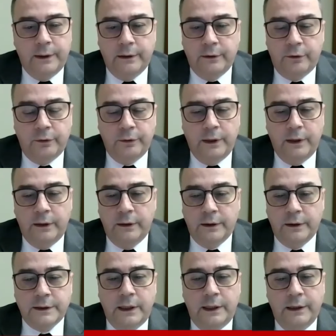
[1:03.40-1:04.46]
can create an
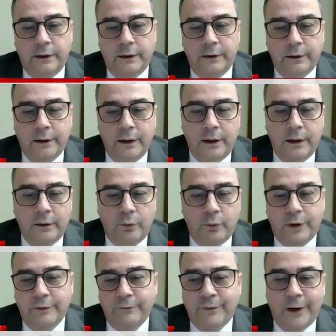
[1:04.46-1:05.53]
exciting uh,
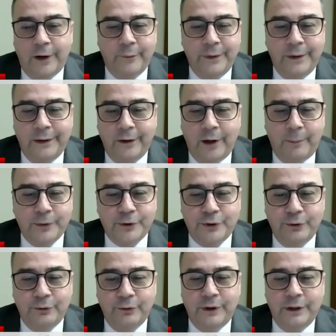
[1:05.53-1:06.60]
work environment and
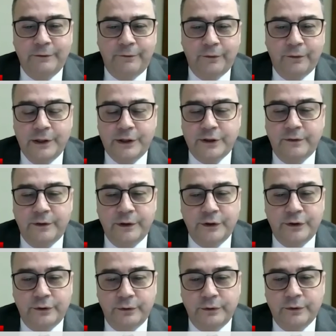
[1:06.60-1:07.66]
opportunity for each of these
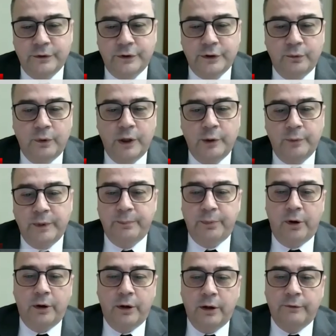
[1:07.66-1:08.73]
students to want to be
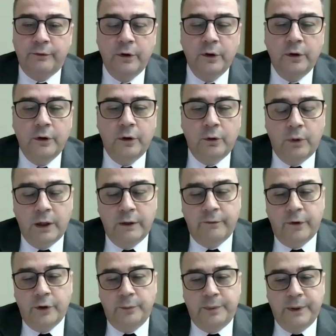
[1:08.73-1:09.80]
part of one of
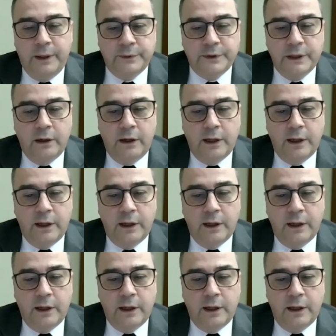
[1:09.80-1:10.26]
our UPMC